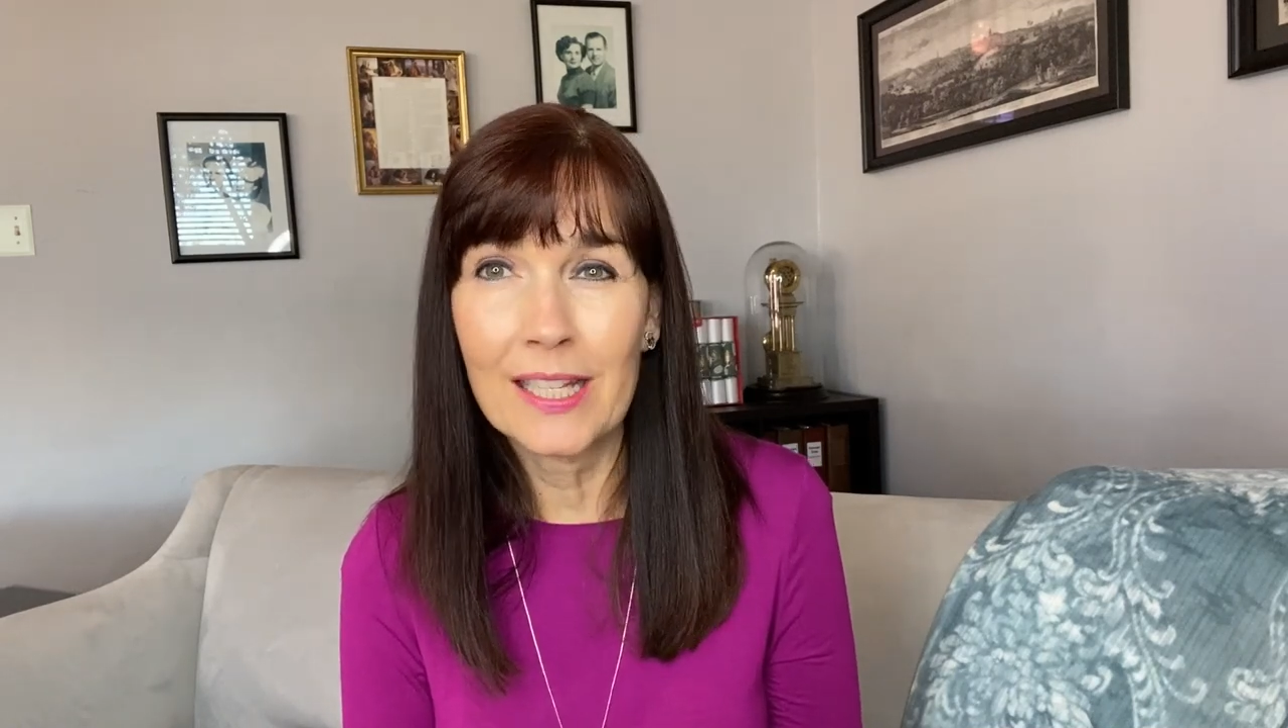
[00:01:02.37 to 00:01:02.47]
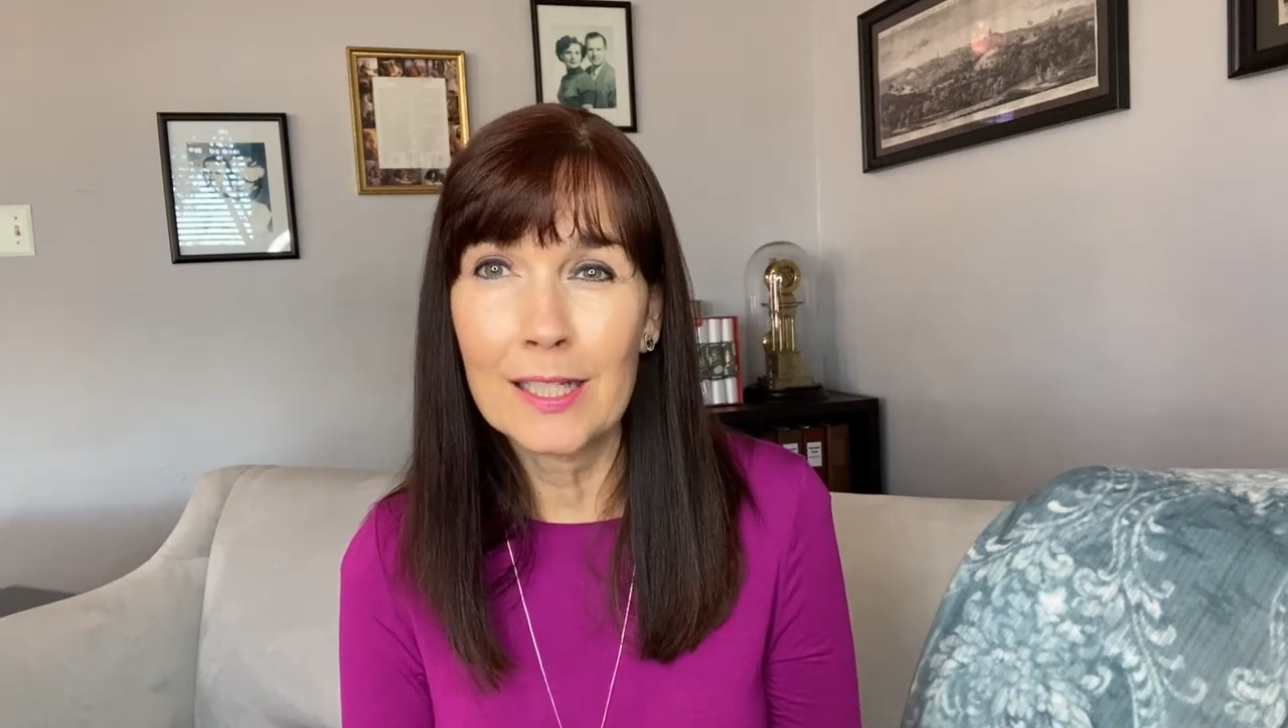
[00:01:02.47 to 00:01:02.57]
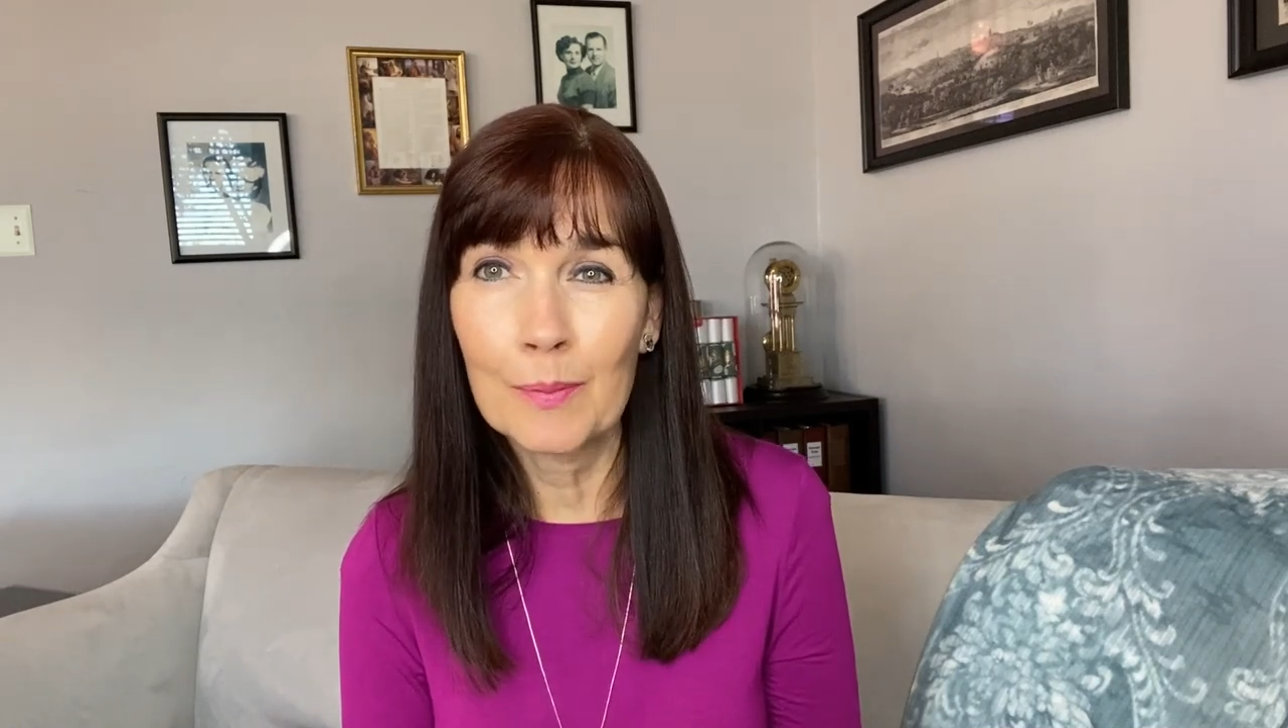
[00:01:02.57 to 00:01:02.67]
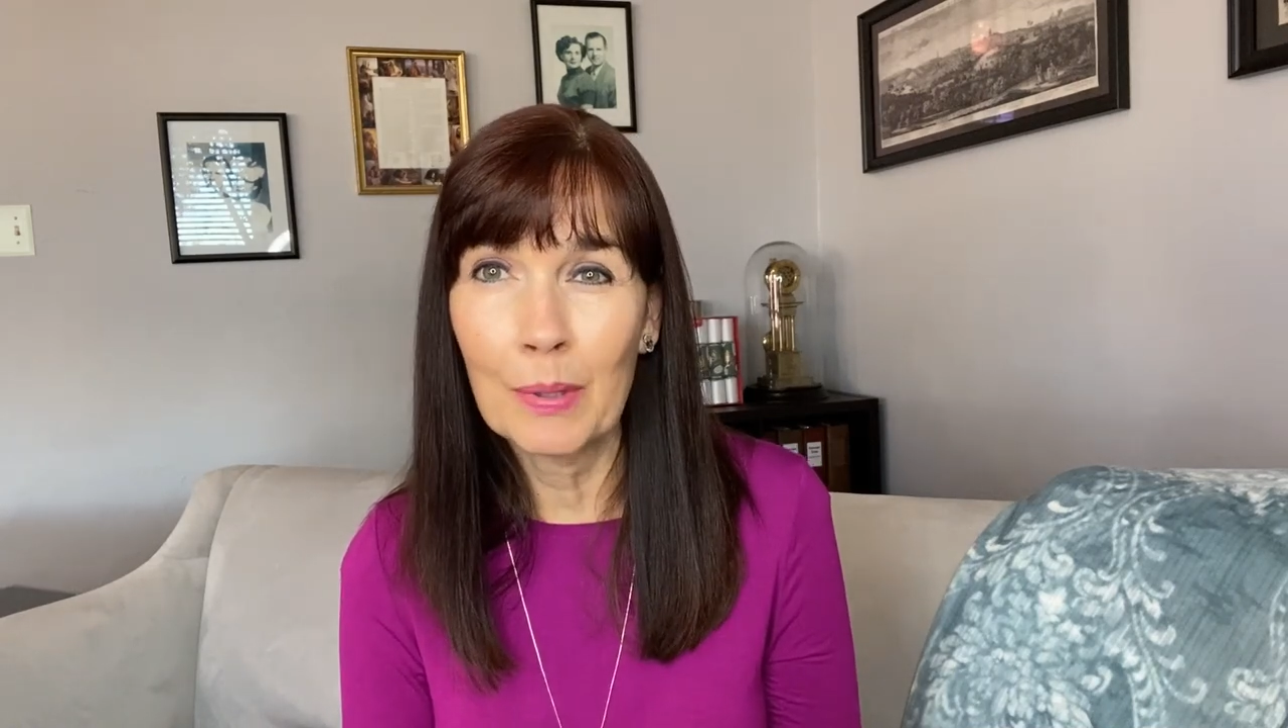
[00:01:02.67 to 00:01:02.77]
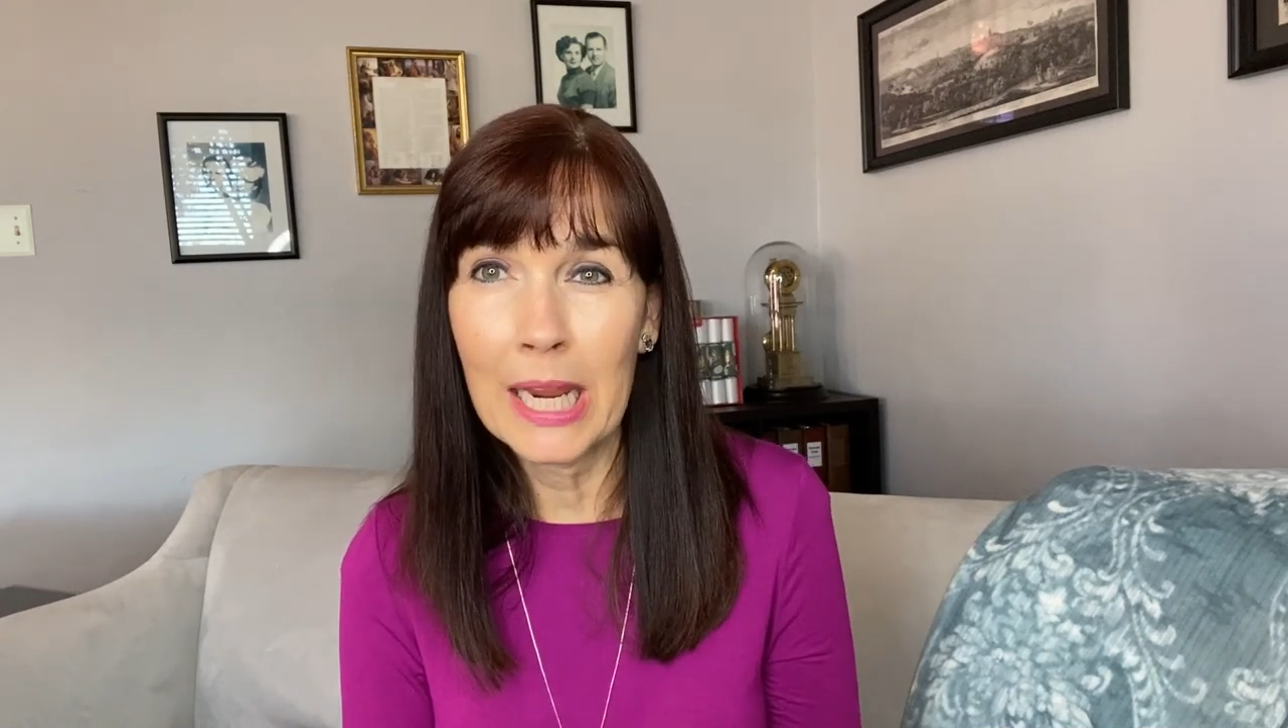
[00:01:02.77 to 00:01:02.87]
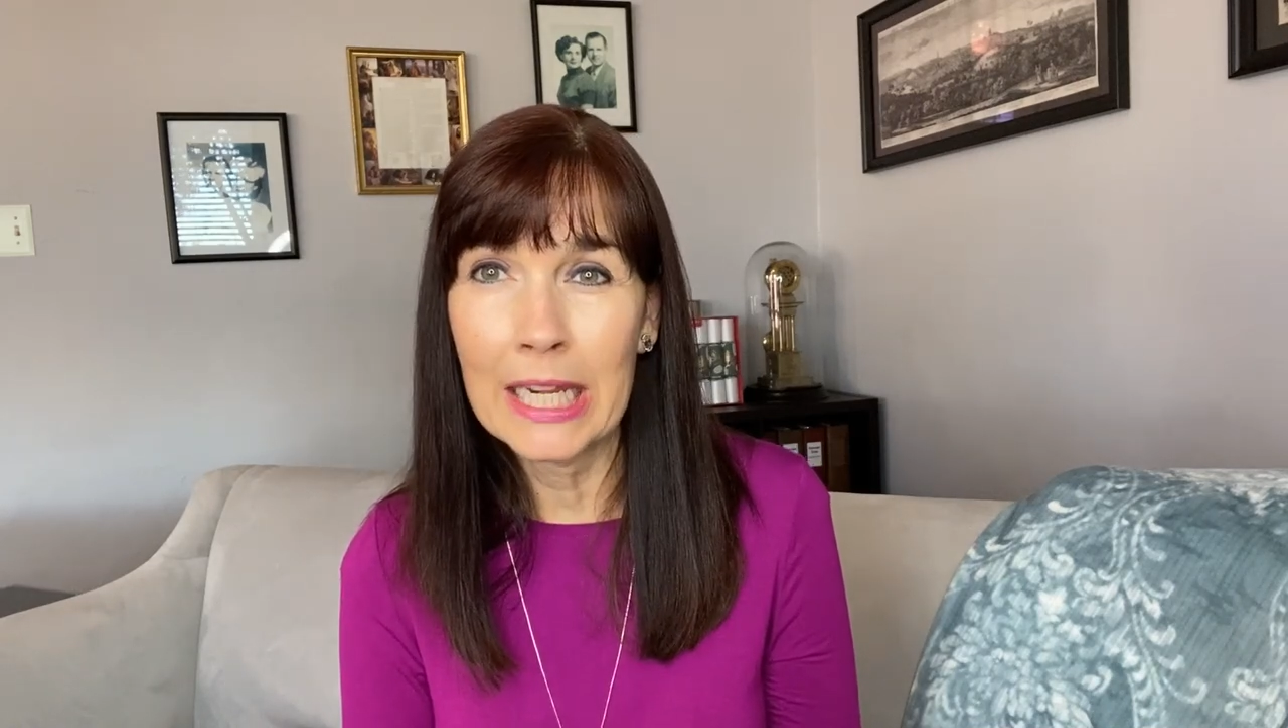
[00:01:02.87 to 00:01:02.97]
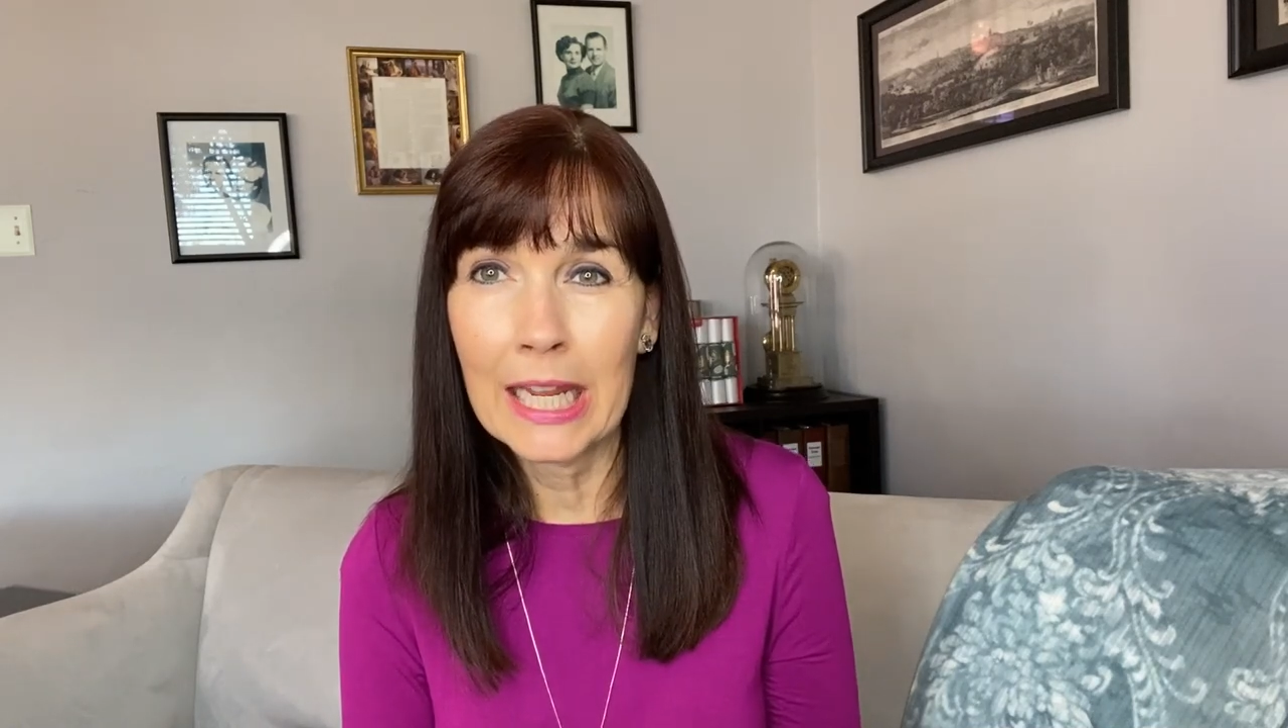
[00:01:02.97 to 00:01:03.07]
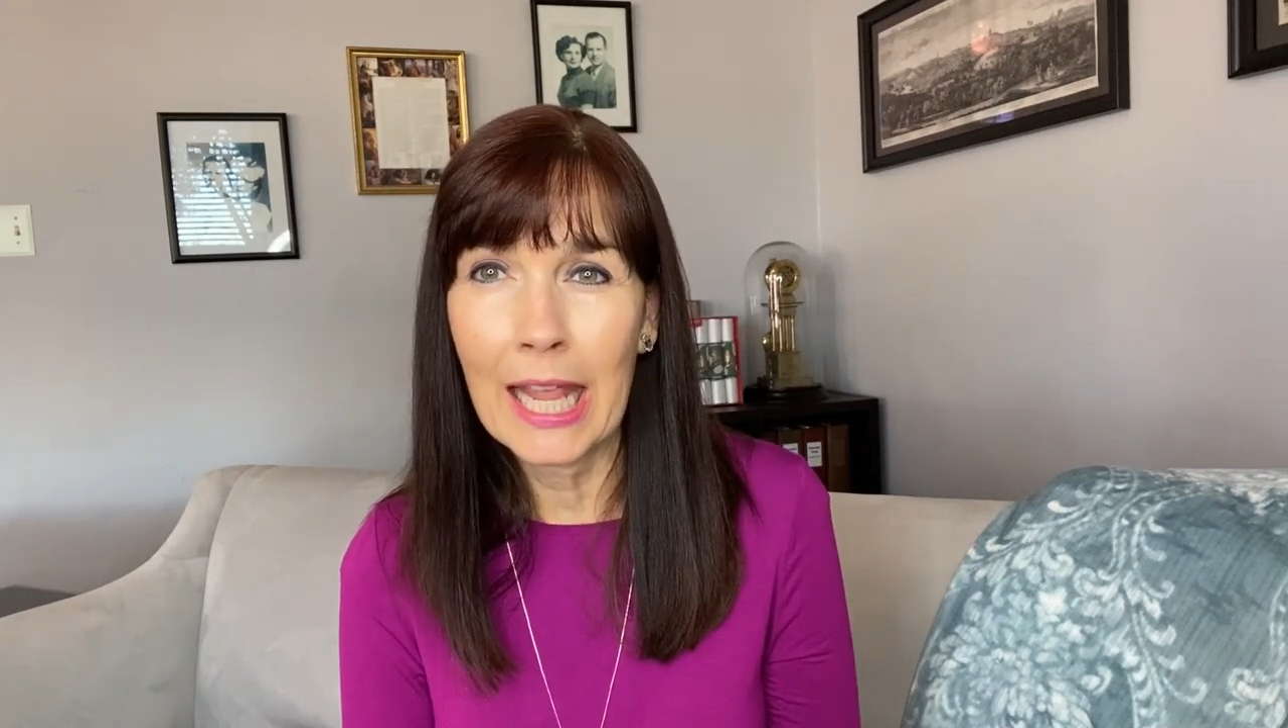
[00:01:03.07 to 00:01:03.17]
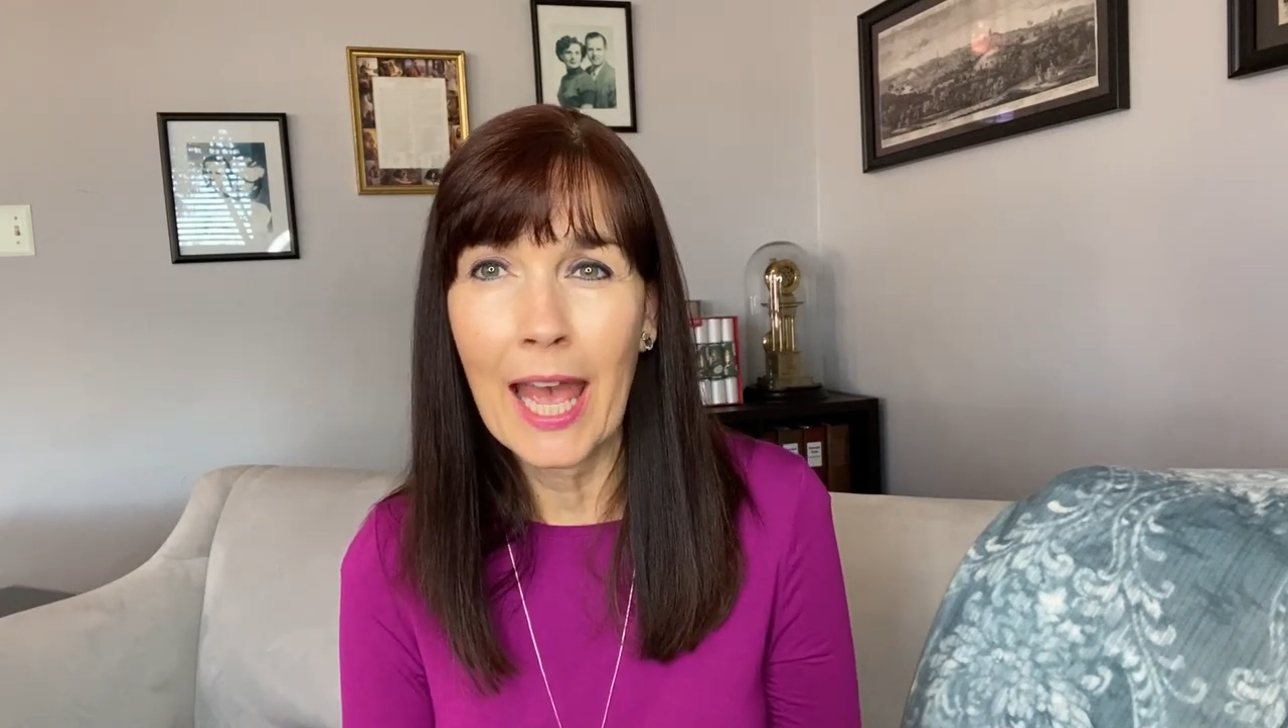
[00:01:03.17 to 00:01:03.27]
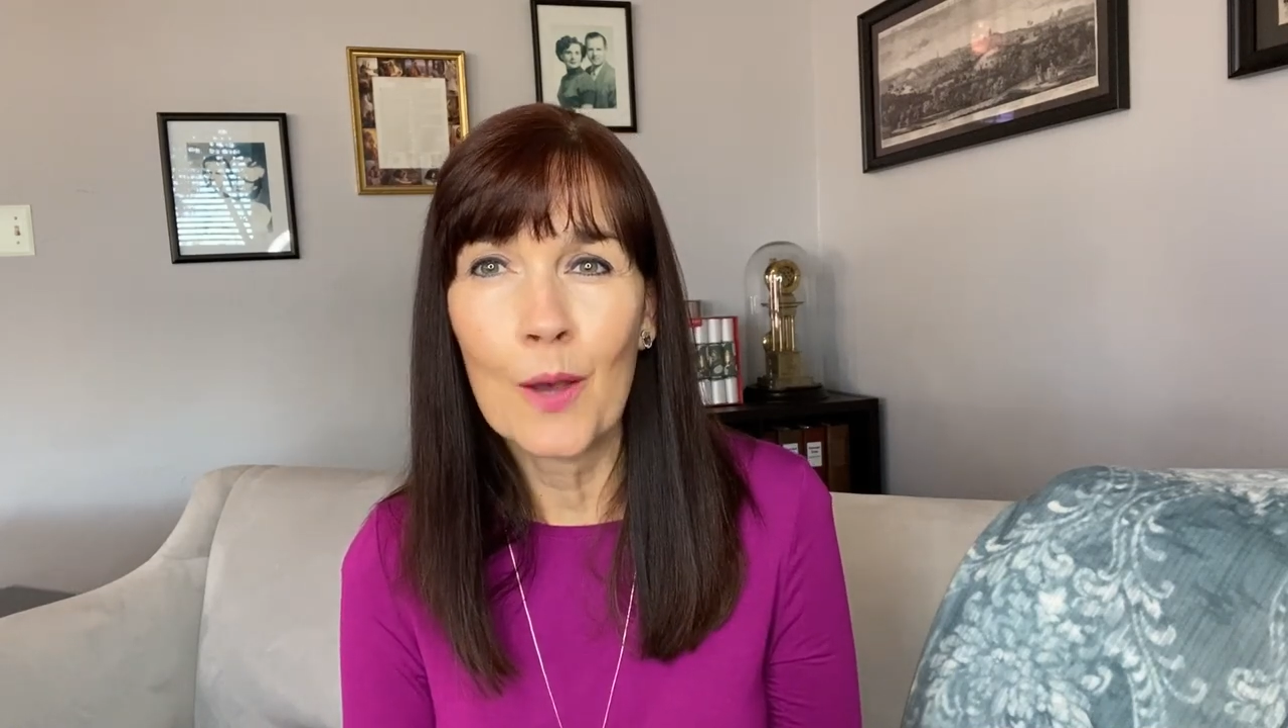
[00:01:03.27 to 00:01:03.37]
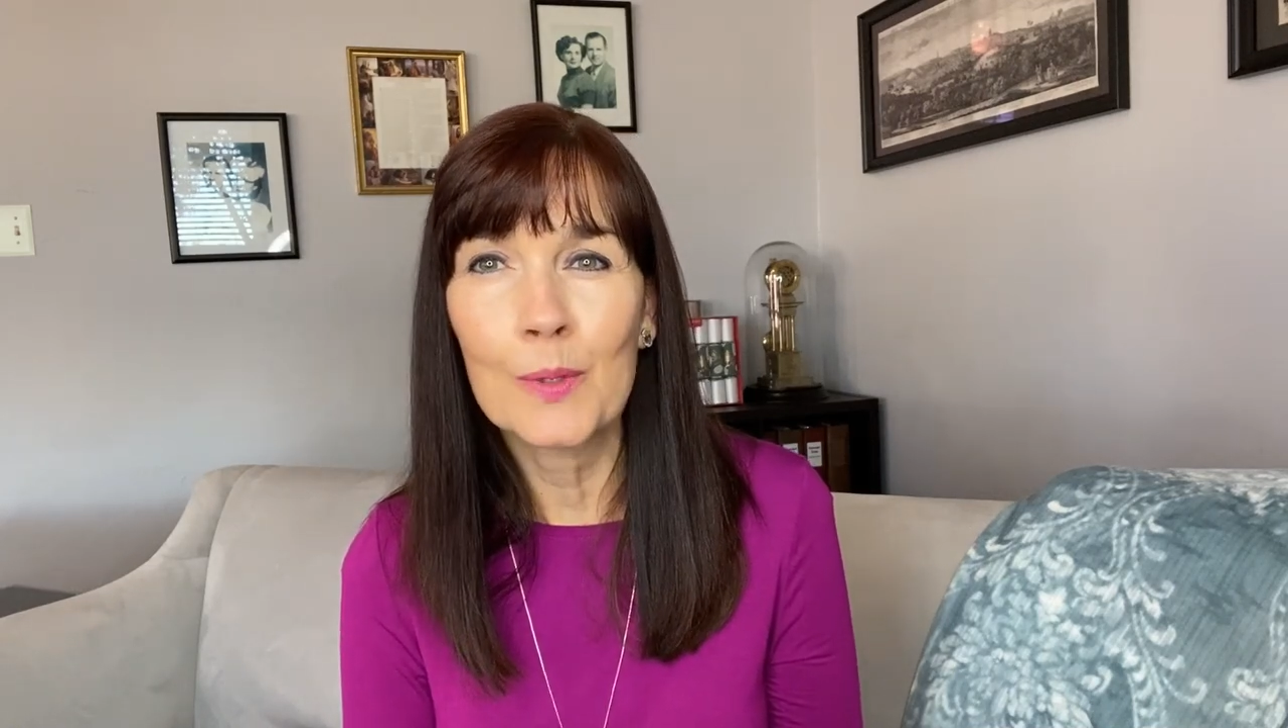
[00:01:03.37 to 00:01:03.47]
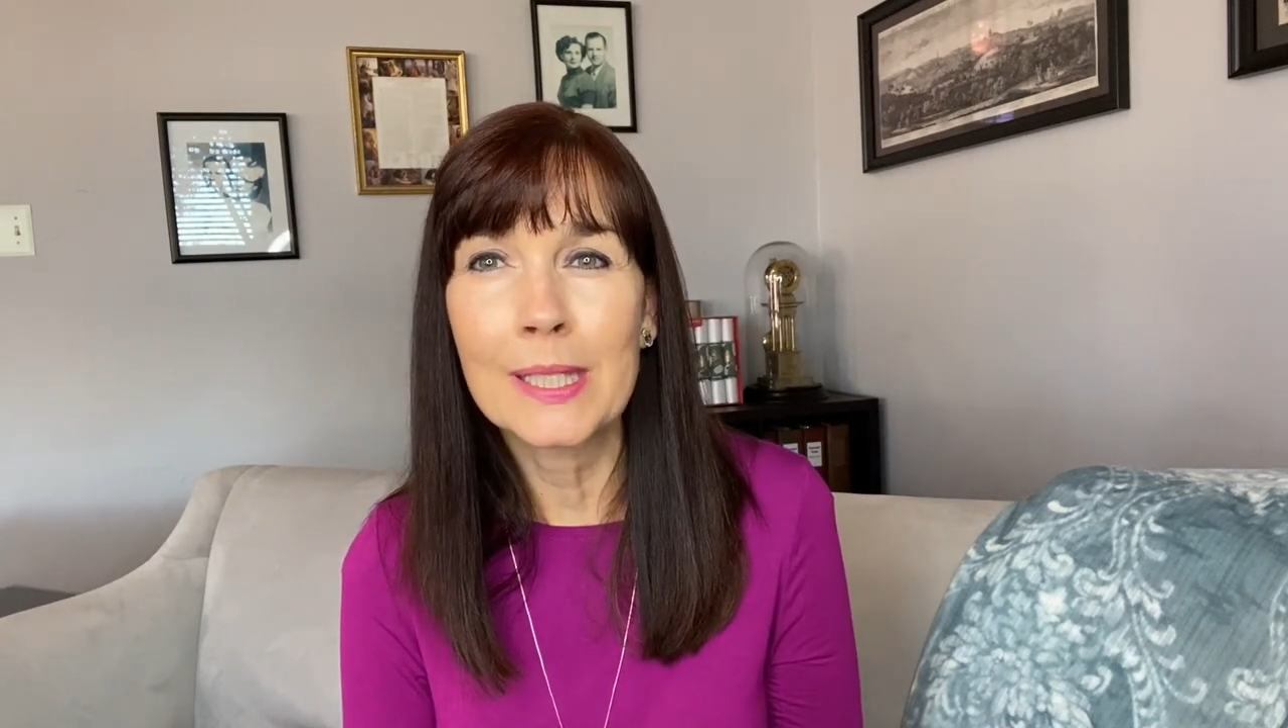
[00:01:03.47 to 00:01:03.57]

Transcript: explaining how